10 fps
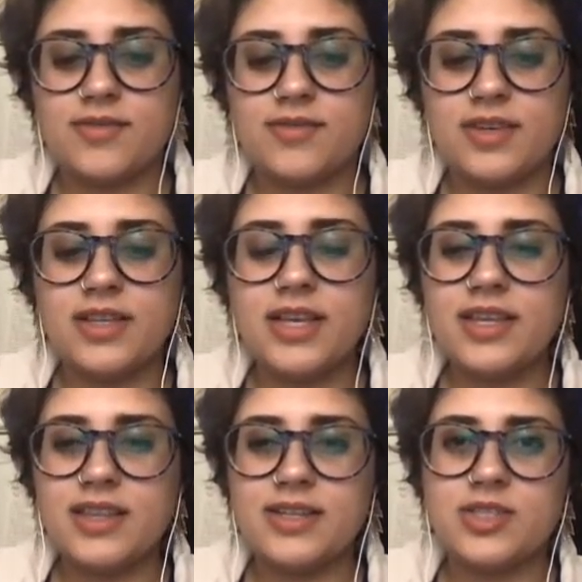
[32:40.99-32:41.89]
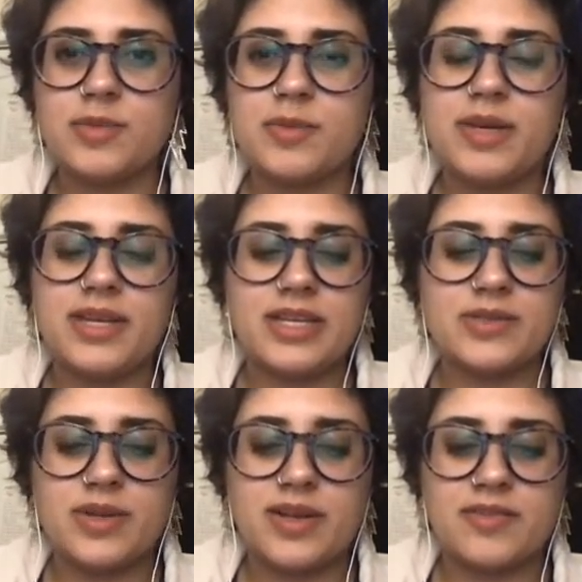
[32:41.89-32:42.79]
feel like that should be my next
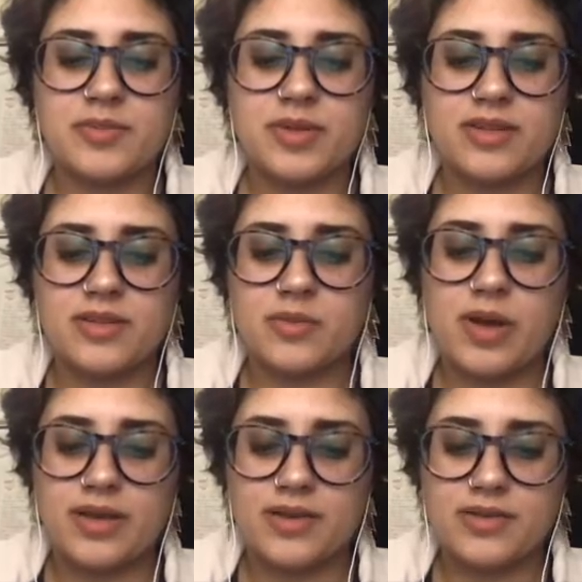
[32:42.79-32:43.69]
one after Breath of the Wild.